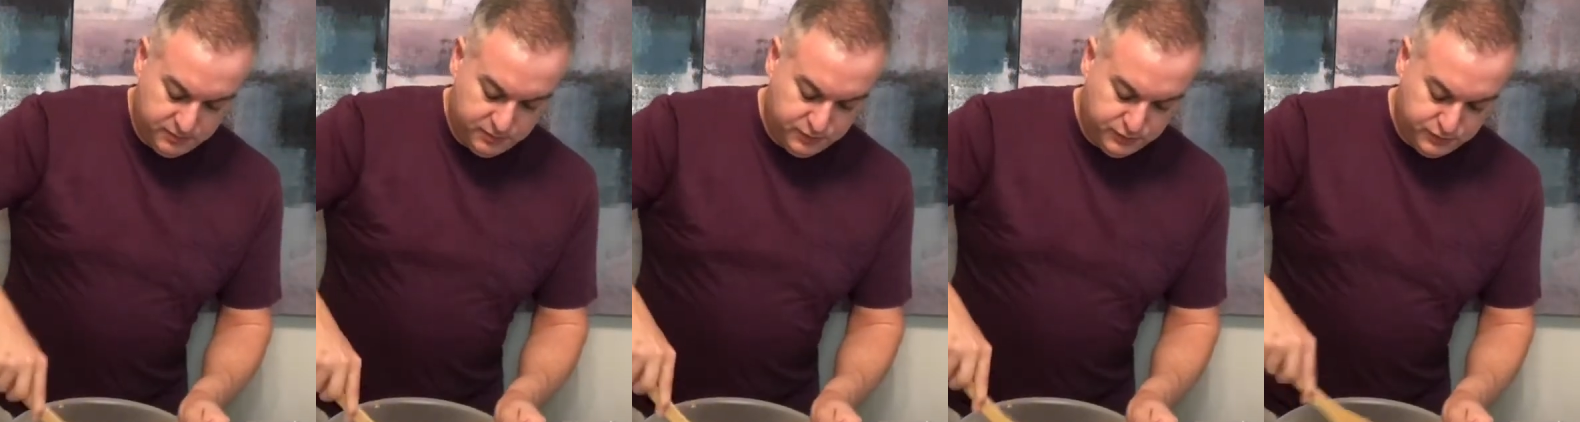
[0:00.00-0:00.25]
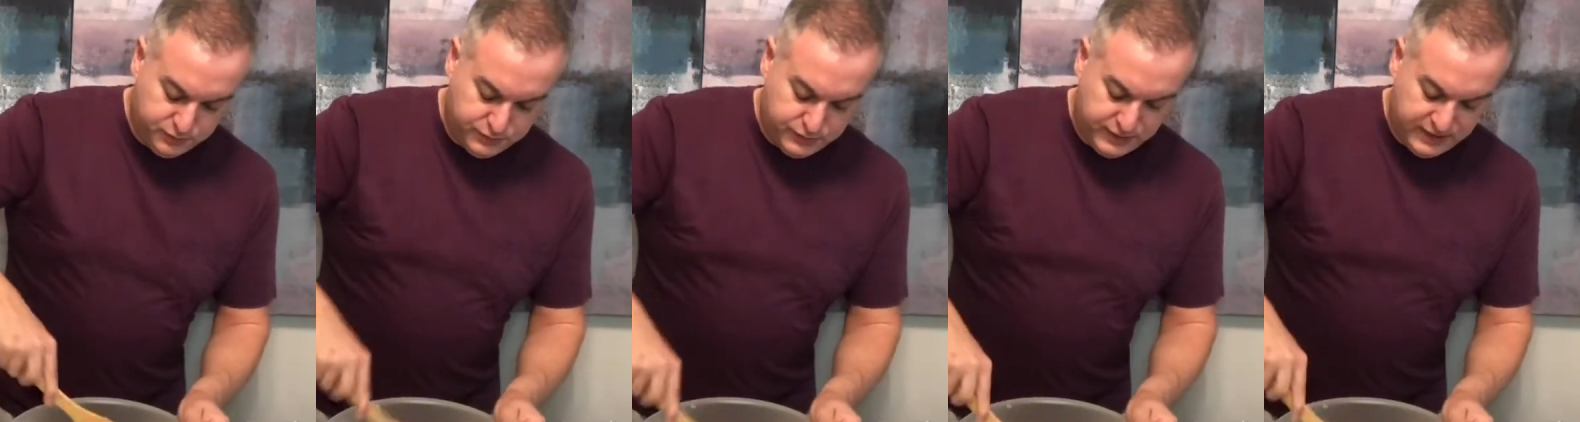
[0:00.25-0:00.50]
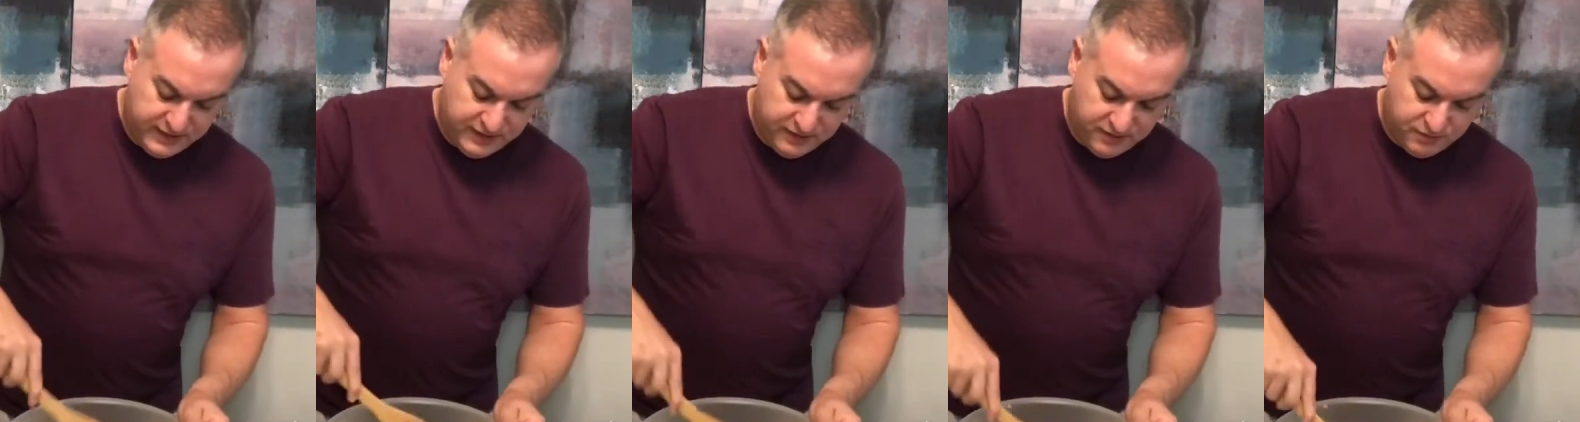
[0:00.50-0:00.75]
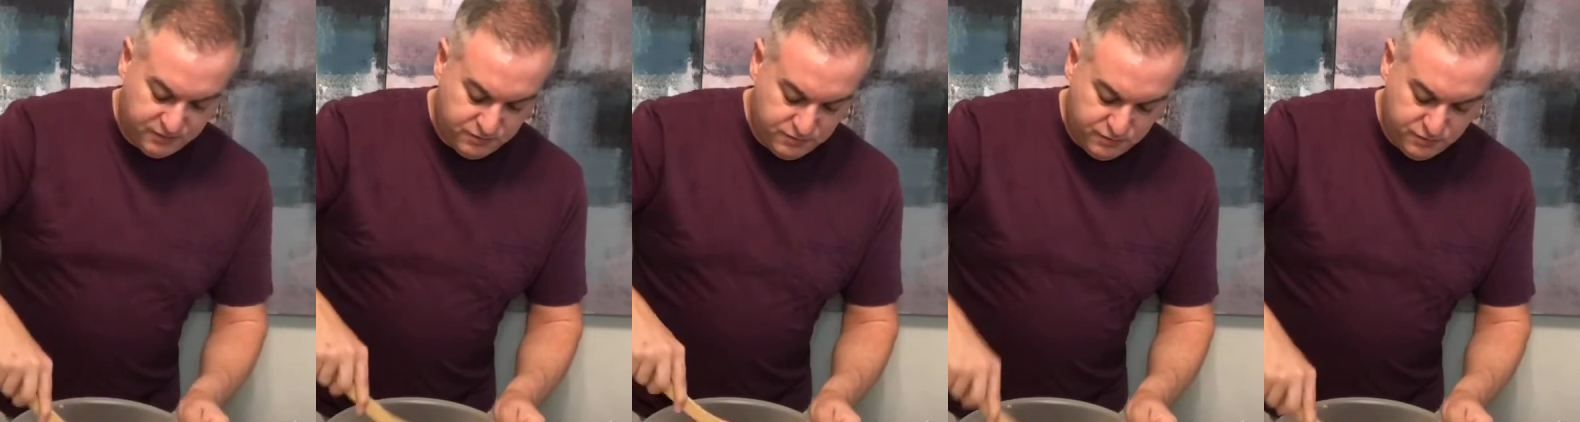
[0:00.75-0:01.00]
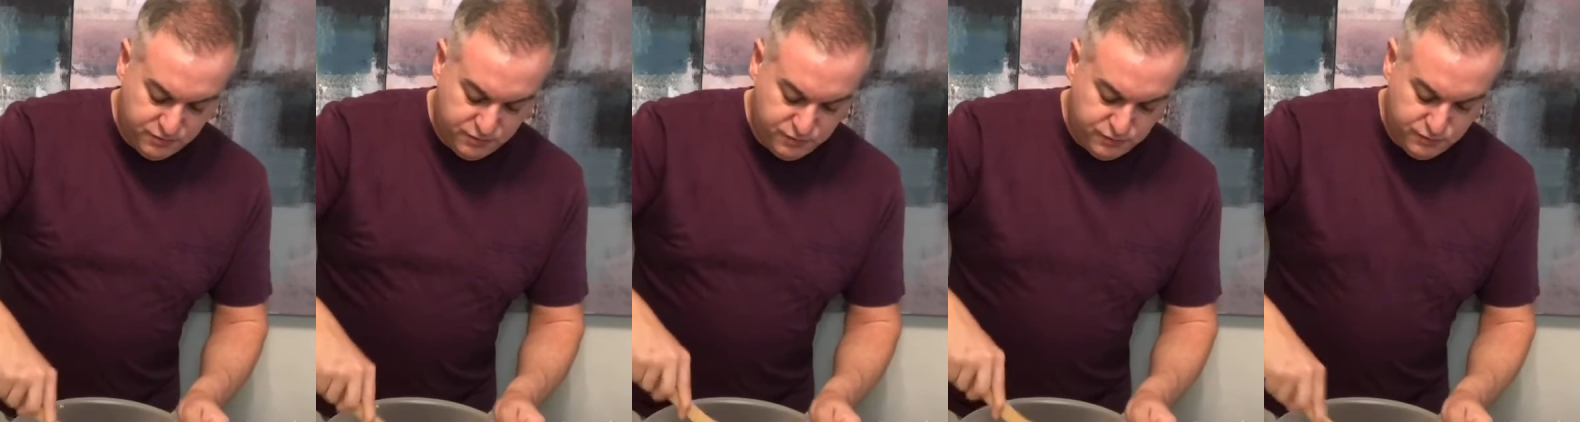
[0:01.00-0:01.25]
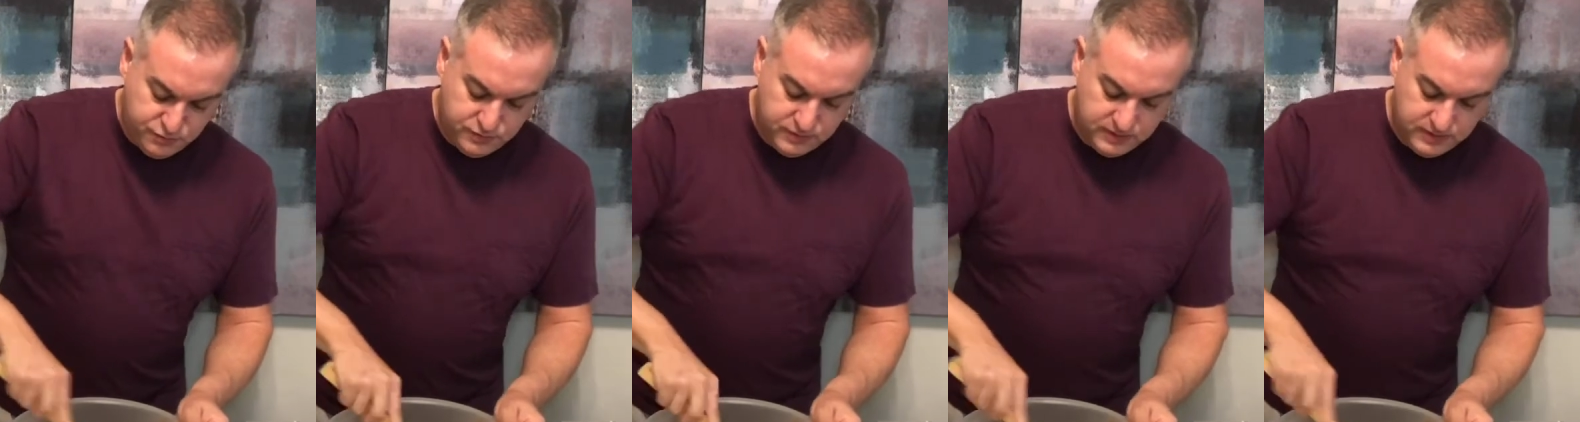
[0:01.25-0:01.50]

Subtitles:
Pull that through,